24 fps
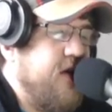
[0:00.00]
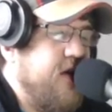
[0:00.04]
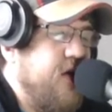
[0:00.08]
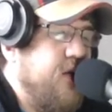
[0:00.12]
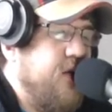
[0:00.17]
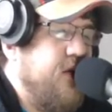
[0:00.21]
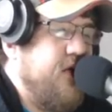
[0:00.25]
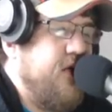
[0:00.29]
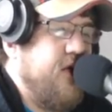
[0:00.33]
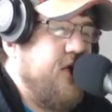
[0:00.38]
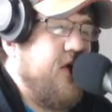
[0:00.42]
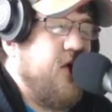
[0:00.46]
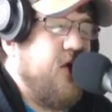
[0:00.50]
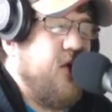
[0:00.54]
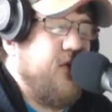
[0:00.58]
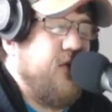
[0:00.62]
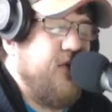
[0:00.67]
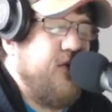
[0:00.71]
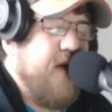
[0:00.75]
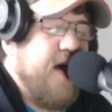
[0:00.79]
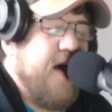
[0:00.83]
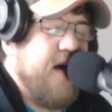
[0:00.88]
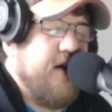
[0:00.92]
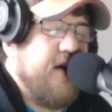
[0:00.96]
with Noah
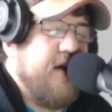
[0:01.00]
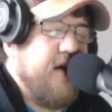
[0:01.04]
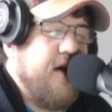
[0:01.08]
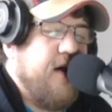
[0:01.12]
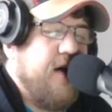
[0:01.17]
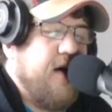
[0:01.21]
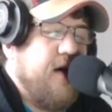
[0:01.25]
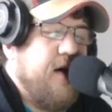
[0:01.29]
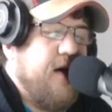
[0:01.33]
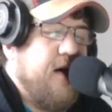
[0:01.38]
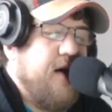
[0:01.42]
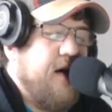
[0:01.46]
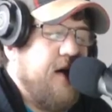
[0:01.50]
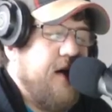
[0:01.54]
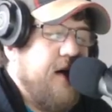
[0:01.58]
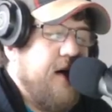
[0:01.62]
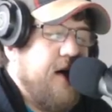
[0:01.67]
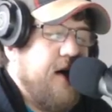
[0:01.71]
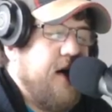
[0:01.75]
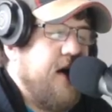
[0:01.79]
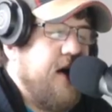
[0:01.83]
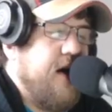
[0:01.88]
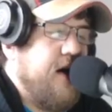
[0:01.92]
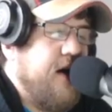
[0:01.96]
Fant.
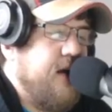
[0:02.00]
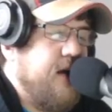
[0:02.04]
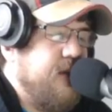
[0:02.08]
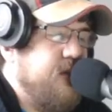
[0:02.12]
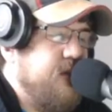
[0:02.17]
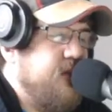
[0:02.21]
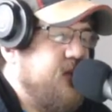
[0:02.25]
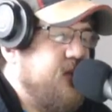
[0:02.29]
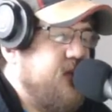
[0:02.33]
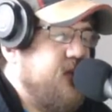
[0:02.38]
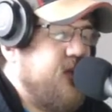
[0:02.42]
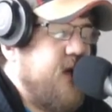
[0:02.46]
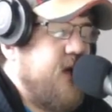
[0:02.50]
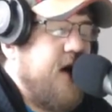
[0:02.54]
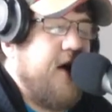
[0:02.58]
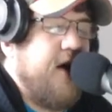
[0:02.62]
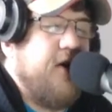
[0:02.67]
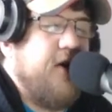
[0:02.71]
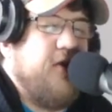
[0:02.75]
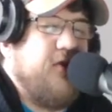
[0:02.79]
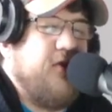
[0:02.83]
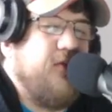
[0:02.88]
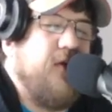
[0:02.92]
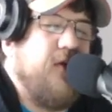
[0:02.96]
I kind
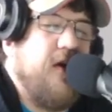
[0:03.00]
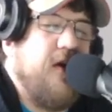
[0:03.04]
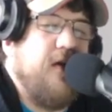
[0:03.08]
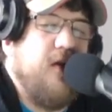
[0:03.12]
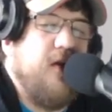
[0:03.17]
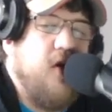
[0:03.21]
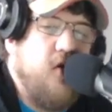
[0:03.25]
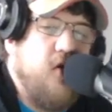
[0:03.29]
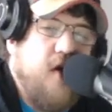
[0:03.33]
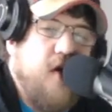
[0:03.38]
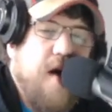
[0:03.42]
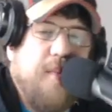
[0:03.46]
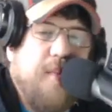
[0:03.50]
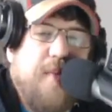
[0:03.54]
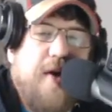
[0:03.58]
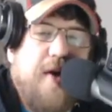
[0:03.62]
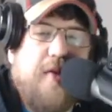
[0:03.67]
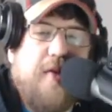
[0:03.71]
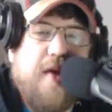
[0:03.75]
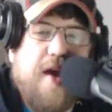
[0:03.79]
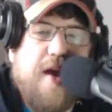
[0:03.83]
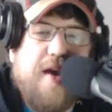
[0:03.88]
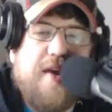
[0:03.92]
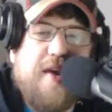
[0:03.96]
of just want to load up on
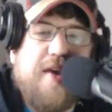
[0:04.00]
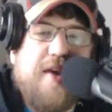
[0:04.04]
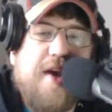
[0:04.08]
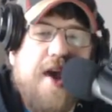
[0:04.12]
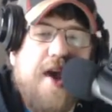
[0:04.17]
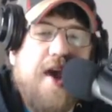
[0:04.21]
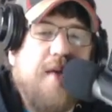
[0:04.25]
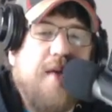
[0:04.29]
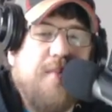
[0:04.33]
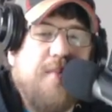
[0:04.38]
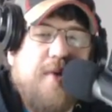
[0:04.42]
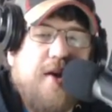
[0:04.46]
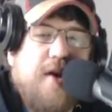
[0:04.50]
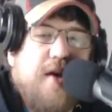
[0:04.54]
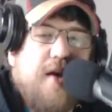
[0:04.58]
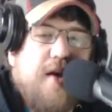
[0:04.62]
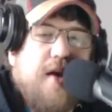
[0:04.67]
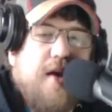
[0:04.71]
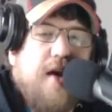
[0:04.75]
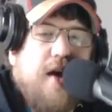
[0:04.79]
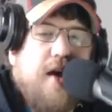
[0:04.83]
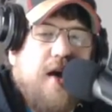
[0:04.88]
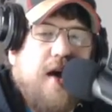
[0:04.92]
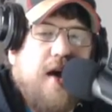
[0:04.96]
that game.
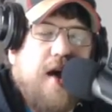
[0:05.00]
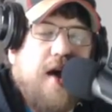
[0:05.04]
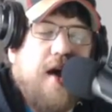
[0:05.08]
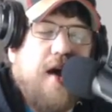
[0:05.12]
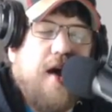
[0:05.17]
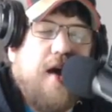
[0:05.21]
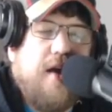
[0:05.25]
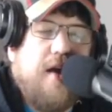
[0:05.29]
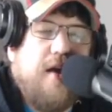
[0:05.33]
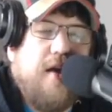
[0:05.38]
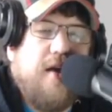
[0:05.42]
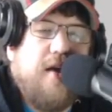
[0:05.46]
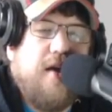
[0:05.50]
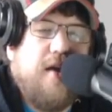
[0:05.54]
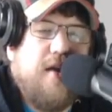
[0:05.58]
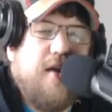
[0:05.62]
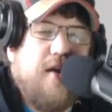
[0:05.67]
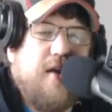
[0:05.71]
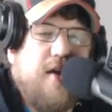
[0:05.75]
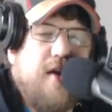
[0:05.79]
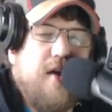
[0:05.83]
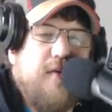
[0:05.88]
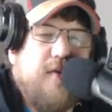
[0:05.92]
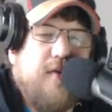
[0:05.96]

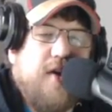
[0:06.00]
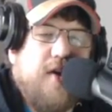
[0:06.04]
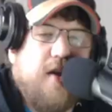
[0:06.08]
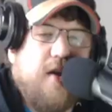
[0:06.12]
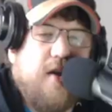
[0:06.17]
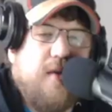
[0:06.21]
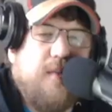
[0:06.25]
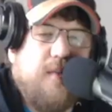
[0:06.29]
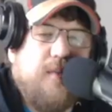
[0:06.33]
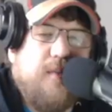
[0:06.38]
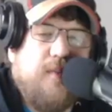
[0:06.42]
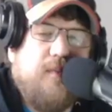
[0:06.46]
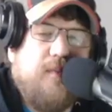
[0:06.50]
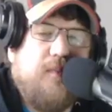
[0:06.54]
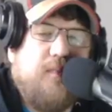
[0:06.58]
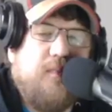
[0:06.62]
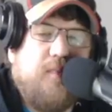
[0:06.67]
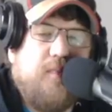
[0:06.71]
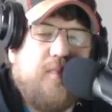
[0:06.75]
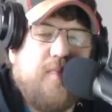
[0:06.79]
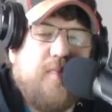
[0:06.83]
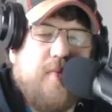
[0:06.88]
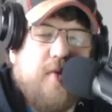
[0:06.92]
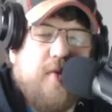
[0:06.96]
Given
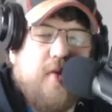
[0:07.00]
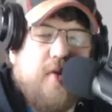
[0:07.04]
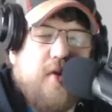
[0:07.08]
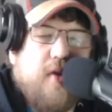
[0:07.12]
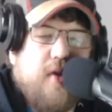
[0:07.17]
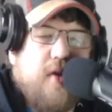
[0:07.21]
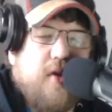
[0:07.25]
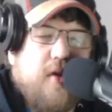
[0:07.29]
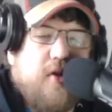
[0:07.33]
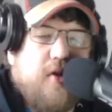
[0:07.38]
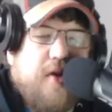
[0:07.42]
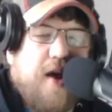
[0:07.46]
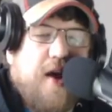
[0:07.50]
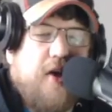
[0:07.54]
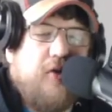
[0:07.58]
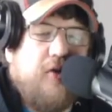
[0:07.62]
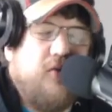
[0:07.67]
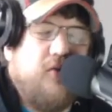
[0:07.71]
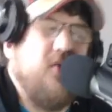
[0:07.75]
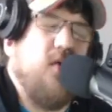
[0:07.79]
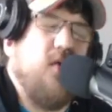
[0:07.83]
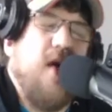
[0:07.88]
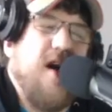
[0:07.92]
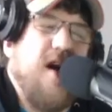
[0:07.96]
how
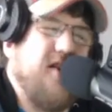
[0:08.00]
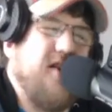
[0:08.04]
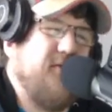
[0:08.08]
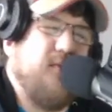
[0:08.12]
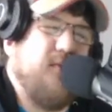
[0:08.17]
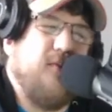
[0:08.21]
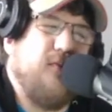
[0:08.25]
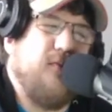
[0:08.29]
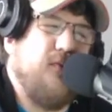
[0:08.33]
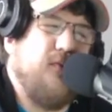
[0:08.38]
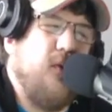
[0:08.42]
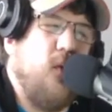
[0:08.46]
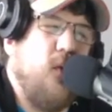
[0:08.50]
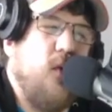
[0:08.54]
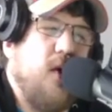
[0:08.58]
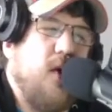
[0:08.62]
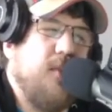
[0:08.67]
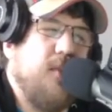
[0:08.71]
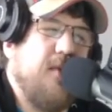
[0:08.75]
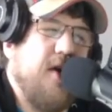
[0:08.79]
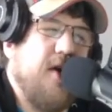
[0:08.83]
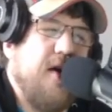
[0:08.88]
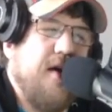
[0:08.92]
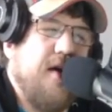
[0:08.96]
Drew Lock's
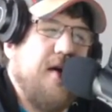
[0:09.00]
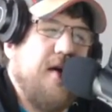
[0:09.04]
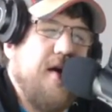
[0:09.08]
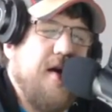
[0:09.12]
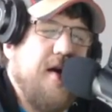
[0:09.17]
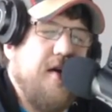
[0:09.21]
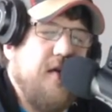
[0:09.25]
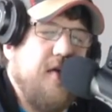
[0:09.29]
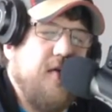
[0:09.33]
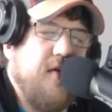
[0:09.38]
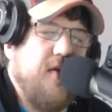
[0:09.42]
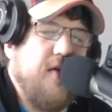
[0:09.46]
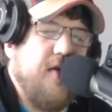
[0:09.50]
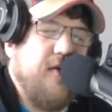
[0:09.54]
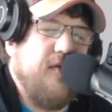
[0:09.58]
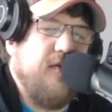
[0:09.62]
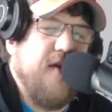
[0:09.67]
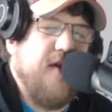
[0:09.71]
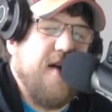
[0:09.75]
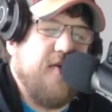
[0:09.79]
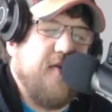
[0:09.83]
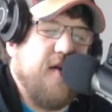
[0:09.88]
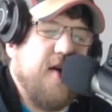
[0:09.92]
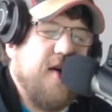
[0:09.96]
performed and the
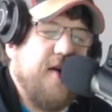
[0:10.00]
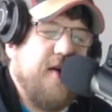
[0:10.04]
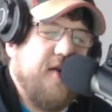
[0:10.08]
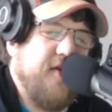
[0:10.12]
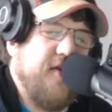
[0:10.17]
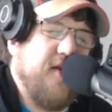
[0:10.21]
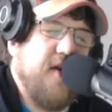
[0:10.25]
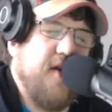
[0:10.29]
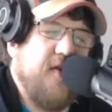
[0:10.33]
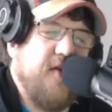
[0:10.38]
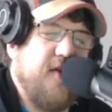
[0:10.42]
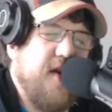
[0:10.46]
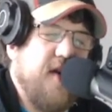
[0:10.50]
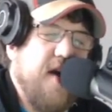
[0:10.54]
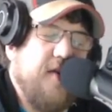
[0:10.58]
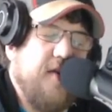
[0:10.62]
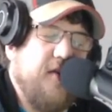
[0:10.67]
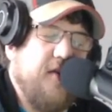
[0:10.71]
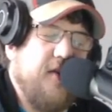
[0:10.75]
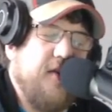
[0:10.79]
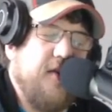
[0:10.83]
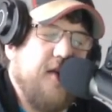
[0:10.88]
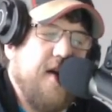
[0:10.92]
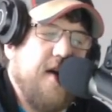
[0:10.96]
fact that it is against
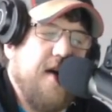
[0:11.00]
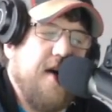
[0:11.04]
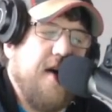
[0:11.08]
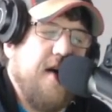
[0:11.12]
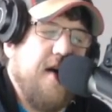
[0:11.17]
Kansas City,